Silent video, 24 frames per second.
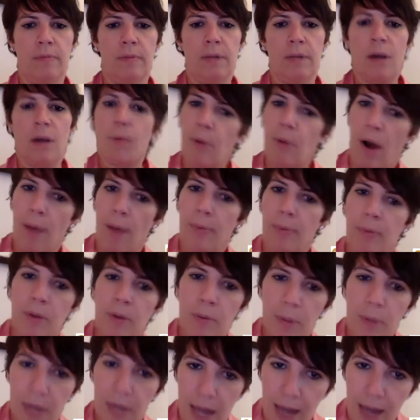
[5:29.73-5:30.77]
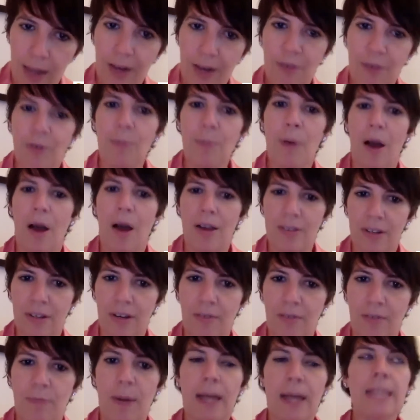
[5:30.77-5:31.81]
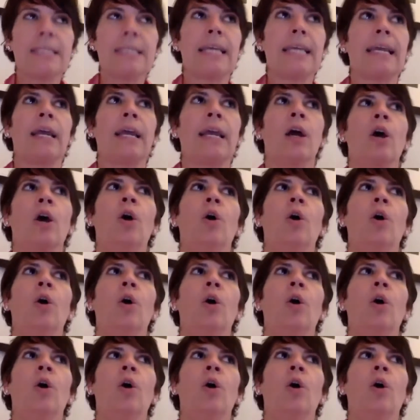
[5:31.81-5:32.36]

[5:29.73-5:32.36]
Now, problem can be negative or positive, but it's like,